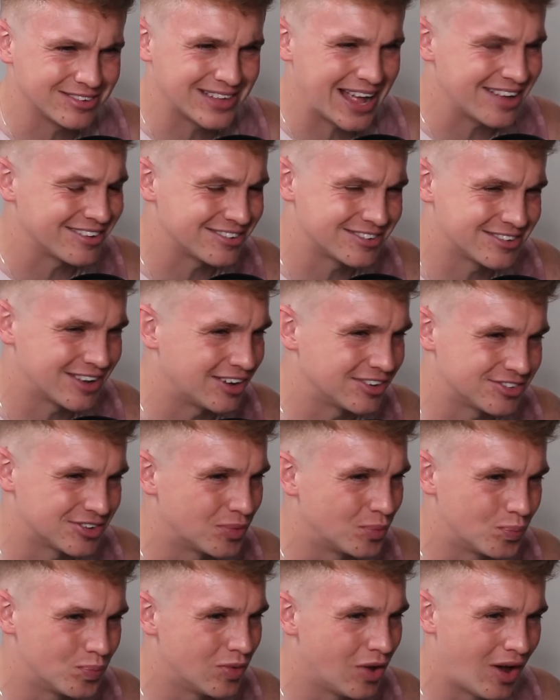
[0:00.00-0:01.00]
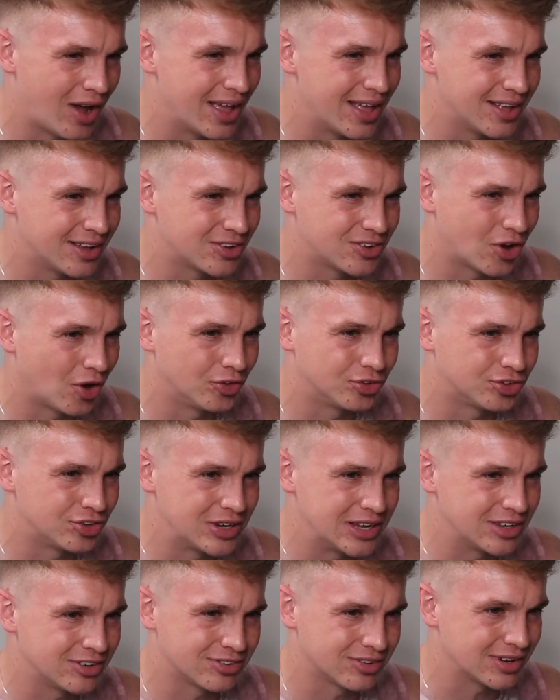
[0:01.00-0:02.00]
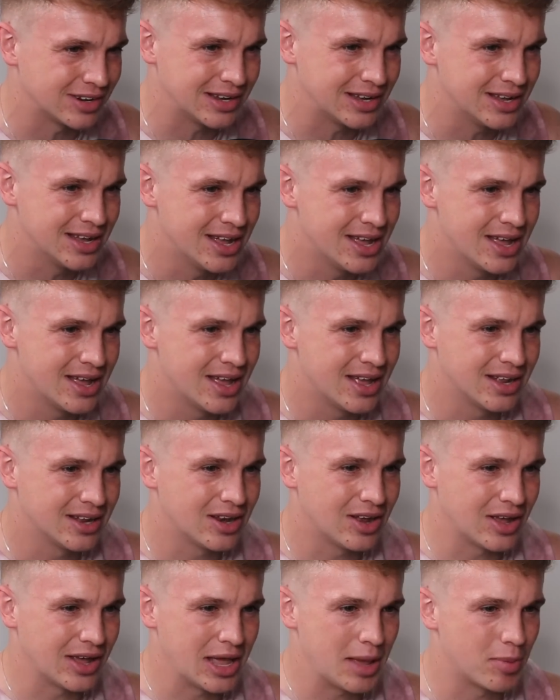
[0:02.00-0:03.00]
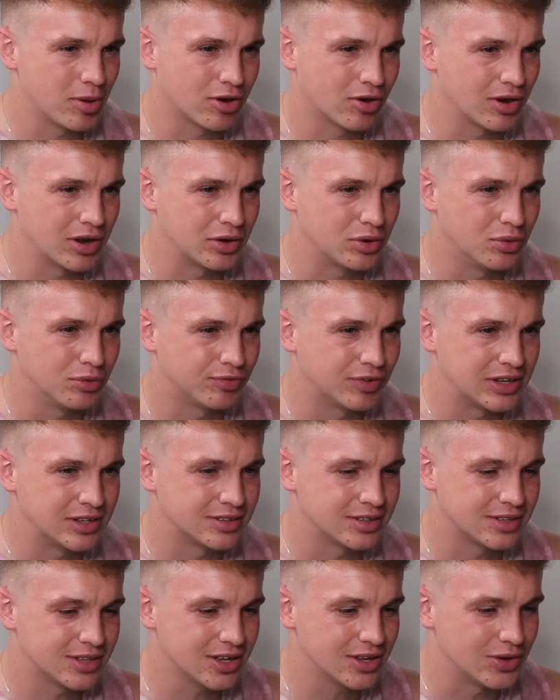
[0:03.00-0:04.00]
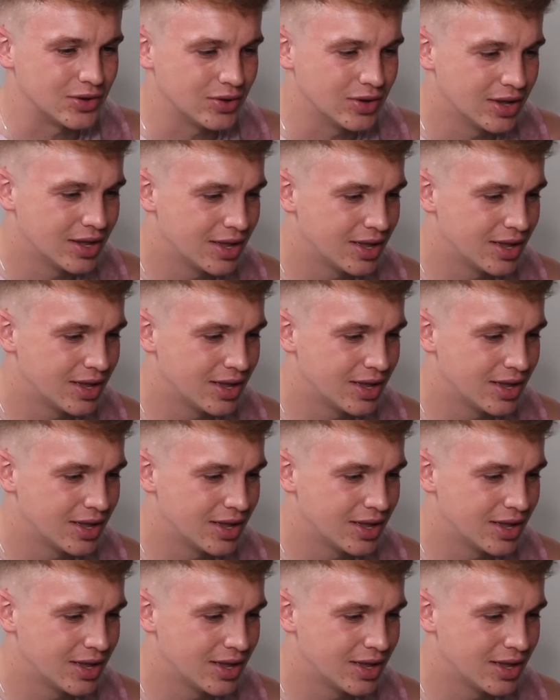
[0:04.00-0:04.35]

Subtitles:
That's such a like contradictory, like hypocritical thing to do.